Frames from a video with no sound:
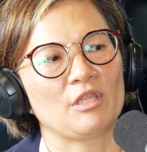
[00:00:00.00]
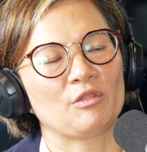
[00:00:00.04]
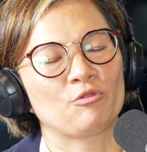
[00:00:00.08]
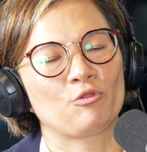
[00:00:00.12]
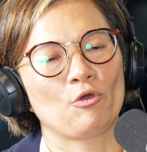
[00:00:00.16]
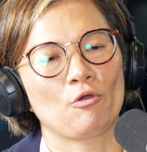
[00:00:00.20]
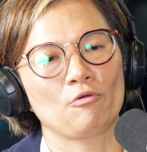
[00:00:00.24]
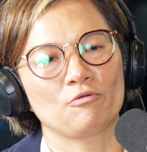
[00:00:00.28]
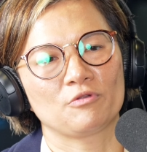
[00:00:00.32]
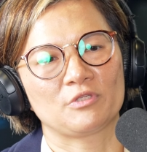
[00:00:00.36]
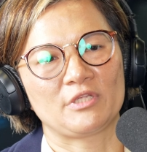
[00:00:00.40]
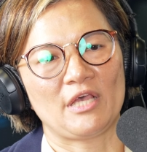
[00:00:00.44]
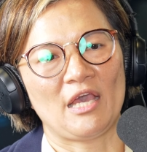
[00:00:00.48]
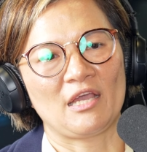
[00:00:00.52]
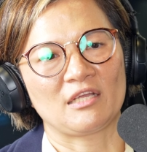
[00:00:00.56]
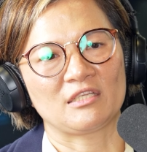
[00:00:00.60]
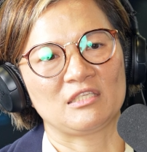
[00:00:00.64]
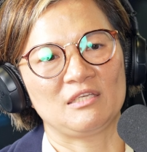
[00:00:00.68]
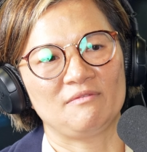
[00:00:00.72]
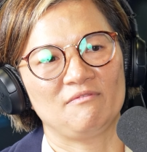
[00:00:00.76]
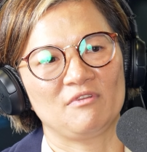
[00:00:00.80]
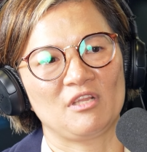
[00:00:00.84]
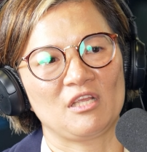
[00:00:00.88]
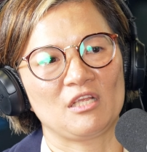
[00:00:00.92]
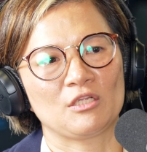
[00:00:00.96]
those
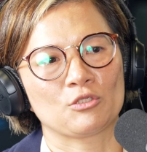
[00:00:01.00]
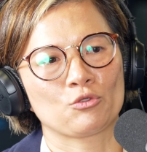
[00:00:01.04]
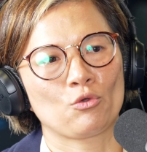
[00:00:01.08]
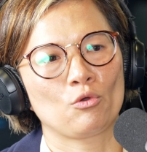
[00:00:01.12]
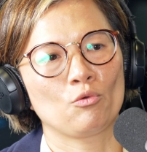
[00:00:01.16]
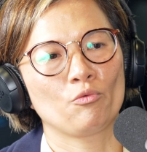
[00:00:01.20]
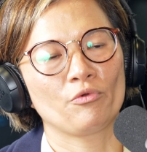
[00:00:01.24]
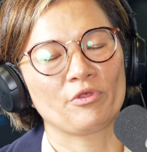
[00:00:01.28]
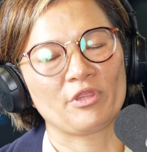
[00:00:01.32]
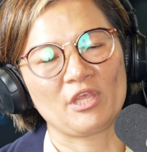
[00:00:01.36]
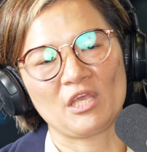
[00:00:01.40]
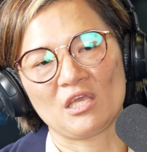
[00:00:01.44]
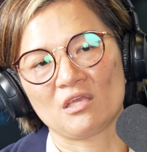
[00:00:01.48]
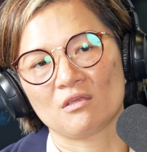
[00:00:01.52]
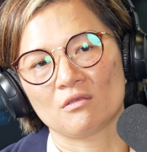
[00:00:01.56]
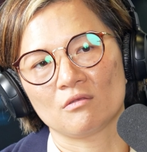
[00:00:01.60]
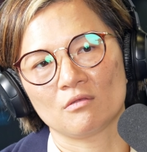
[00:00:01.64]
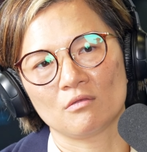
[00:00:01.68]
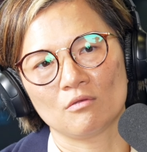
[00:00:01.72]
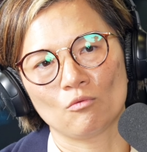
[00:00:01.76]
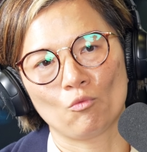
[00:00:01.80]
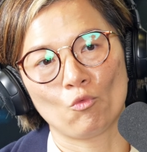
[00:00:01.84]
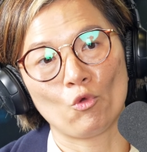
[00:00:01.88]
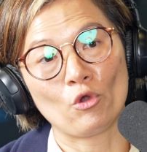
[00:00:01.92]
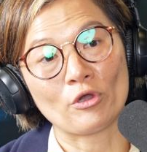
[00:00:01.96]
activities all
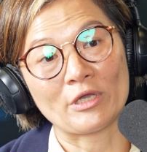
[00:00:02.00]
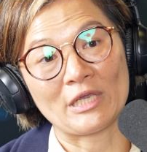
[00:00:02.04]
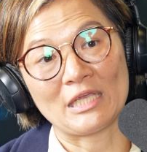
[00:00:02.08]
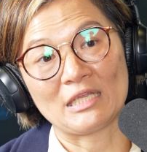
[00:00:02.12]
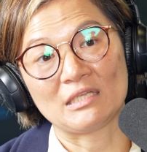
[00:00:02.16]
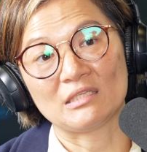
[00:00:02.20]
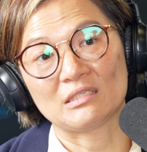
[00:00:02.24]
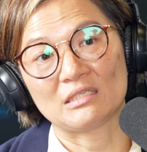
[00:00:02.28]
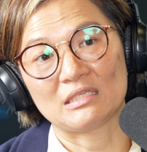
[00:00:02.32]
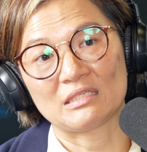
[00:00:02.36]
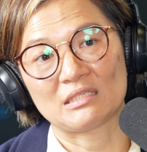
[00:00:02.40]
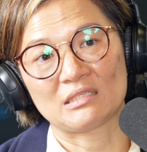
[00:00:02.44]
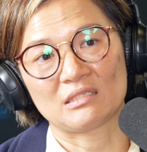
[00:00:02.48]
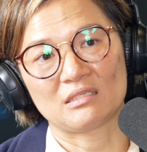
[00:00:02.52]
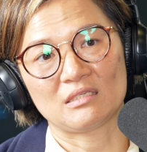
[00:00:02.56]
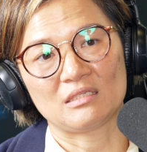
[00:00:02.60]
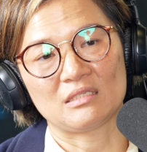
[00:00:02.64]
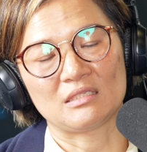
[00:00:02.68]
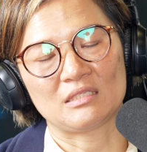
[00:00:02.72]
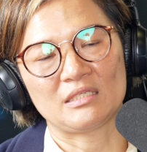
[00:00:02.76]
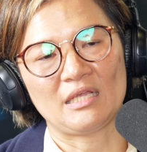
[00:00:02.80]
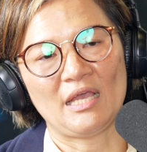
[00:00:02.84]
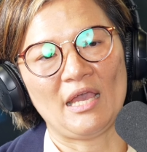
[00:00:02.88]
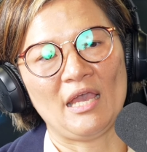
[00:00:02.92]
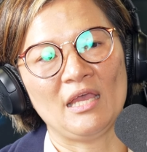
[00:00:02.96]
within walking
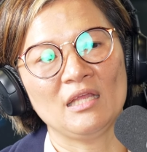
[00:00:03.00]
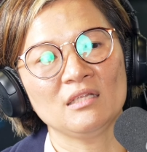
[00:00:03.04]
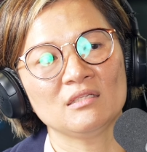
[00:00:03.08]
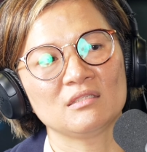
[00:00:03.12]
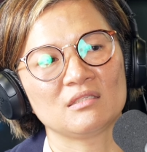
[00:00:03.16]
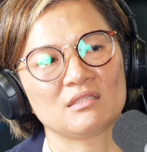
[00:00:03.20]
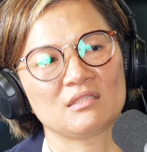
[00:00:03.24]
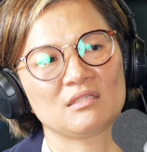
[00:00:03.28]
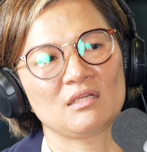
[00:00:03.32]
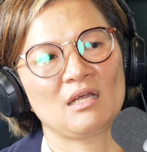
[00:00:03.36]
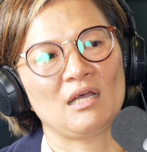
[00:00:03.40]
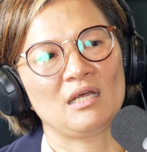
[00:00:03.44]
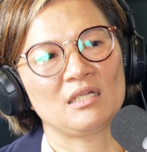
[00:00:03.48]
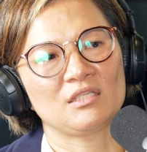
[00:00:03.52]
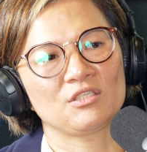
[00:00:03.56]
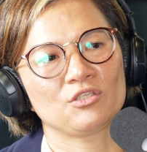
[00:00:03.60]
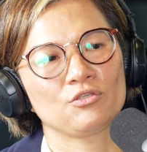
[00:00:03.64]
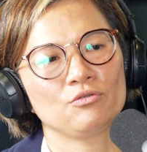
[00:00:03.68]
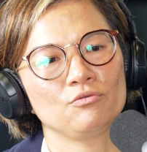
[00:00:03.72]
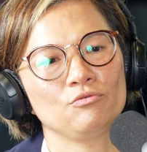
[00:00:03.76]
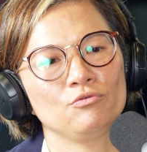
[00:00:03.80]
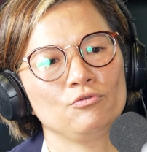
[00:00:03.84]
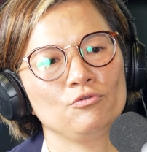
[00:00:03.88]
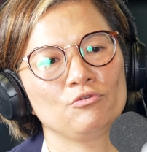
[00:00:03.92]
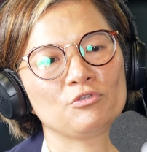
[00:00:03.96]
distance, and start
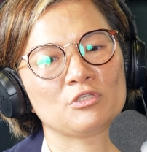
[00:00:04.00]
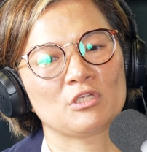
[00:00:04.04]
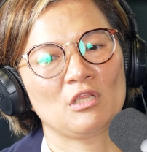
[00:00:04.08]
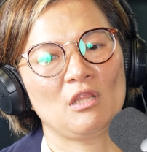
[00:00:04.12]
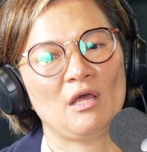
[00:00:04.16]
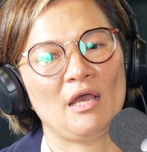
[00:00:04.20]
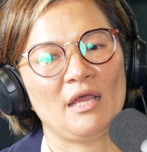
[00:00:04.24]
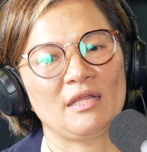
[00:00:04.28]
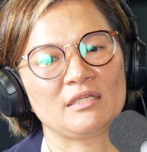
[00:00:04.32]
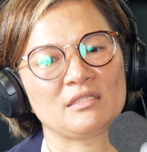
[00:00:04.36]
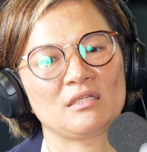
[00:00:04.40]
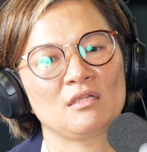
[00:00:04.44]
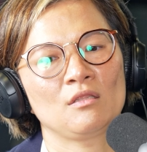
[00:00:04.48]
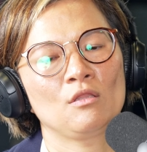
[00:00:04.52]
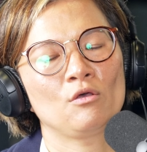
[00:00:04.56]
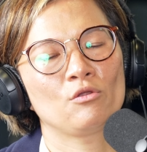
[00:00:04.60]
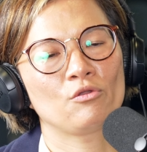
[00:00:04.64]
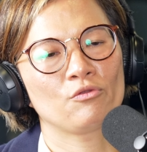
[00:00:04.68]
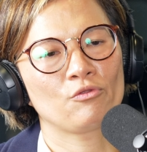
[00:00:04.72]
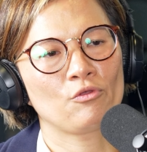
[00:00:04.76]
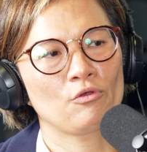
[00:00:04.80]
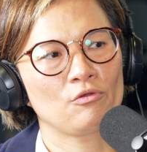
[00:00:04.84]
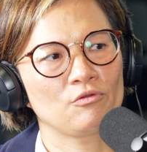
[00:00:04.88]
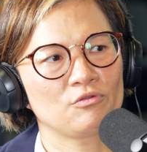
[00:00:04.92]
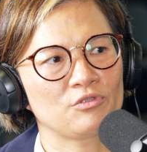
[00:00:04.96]
to utilize a lot
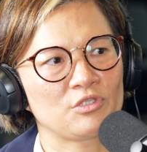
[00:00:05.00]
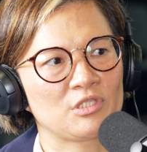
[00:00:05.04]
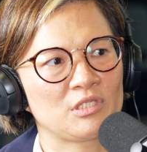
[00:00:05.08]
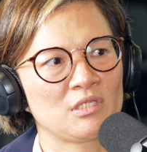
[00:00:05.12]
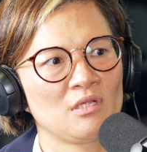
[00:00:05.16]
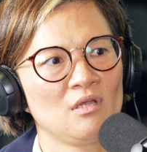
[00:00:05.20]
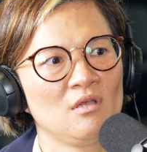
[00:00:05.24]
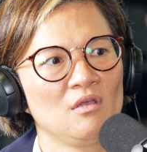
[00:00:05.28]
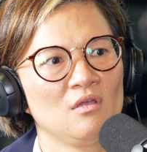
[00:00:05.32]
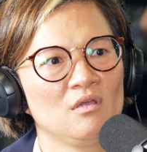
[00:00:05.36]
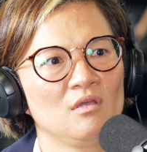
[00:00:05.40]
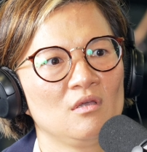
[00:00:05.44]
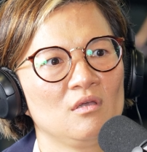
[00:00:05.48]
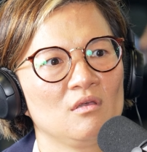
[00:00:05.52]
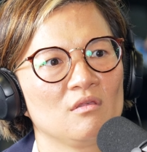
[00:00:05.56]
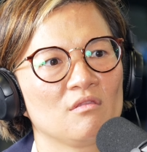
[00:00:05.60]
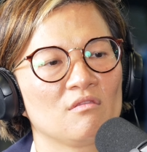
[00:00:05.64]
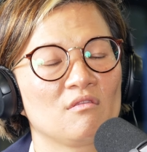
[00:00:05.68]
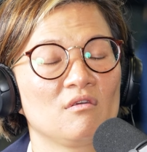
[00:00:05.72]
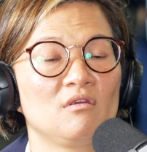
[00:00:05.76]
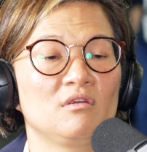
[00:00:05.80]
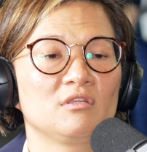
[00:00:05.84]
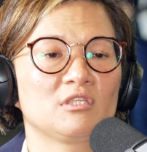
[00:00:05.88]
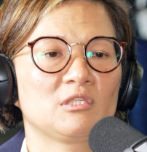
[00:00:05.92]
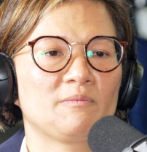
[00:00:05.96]
of those
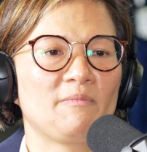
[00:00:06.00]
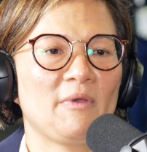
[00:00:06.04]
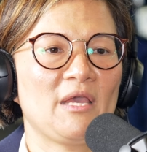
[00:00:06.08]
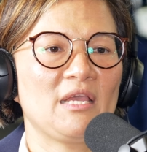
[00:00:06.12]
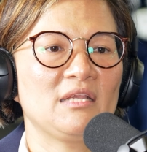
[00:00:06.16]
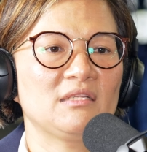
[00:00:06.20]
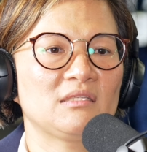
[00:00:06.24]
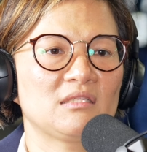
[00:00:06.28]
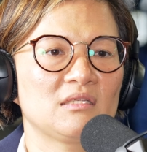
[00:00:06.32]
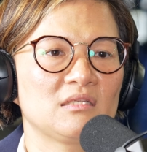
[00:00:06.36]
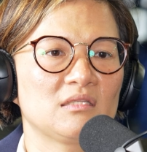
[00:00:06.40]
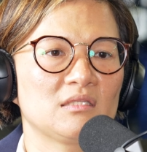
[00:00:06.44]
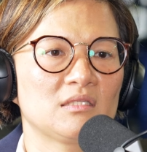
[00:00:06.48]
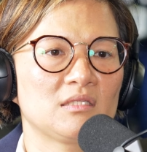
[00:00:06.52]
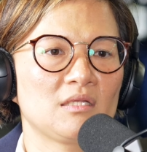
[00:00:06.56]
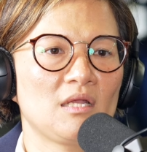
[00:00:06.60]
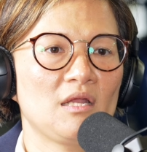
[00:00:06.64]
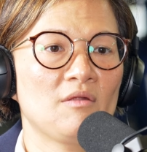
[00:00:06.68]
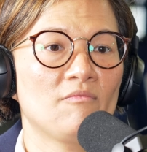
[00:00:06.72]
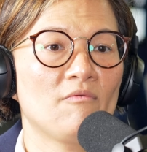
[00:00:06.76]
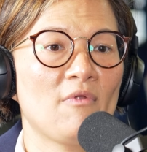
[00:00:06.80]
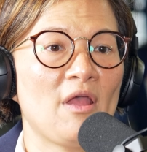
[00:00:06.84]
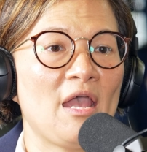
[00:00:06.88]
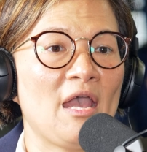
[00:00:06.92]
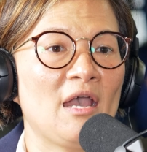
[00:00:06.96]
third spaces
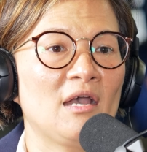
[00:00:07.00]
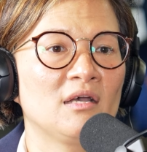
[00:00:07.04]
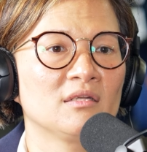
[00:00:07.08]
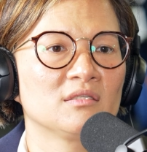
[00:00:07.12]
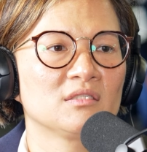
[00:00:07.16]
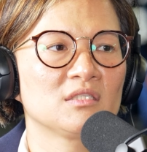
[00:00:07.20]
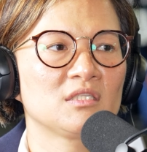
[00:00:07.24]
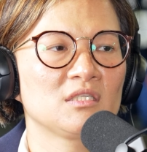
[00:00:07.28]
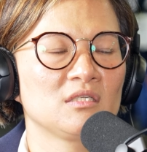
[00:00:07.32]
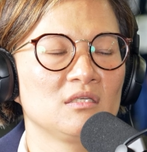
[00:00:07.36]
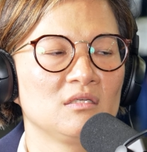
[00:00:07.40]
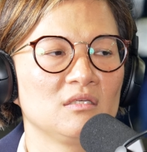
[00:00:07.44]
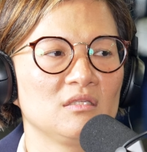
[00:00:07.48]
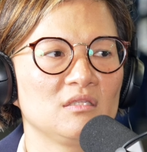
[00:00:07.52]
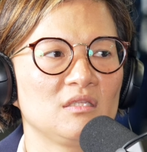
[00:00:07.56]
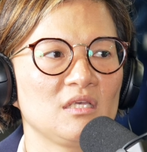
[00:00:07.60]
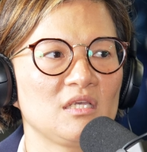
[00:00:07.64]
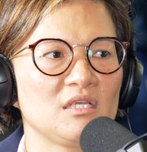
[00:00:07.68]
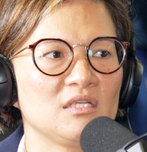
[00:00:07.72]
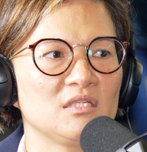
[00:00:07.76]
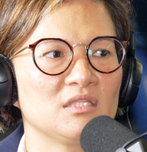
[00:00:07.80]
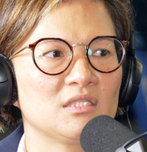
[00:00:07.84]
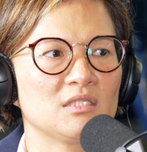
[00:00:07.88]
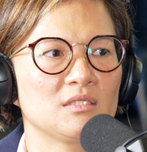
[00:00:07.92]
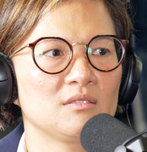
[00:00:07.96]
around
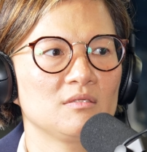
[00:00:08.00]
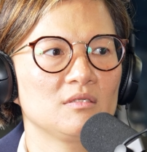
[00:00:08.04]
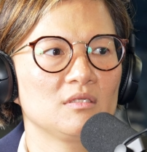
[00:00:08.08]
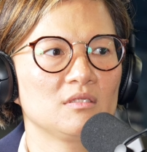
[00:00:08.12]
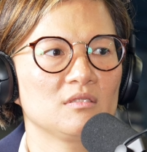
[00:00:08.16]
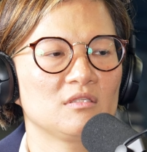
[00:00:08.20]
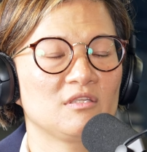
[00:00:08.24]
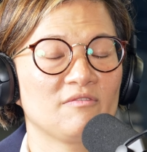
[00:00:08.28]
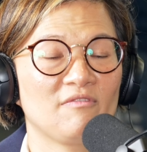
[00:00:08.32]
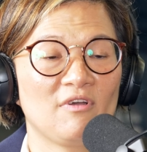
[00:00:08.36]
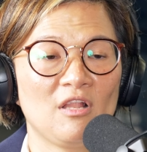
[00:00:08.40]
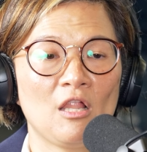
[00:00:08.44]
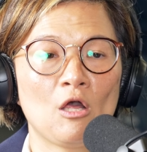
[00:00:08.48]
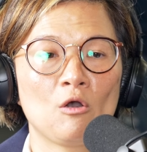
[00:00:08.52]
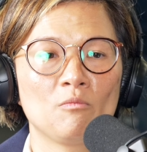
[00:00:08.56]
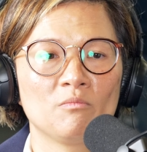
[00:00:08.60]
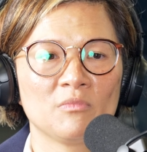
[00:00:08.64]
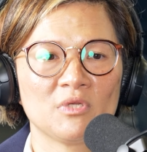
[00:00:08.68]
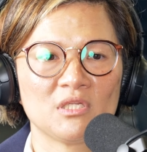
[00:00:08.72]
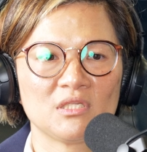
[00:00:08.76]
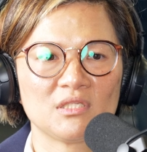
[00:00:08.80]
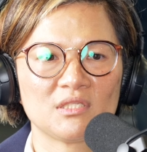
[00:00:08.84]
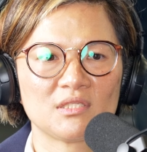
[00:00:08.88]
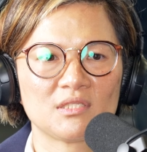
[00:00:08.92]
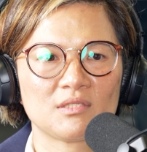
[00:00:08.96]
these
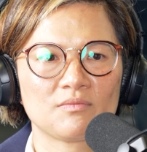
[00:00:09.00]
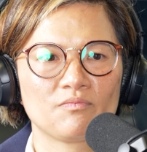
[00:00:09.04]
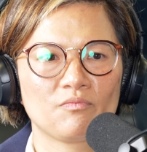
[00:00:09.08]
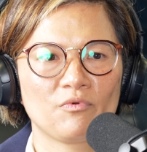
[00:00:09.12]
developments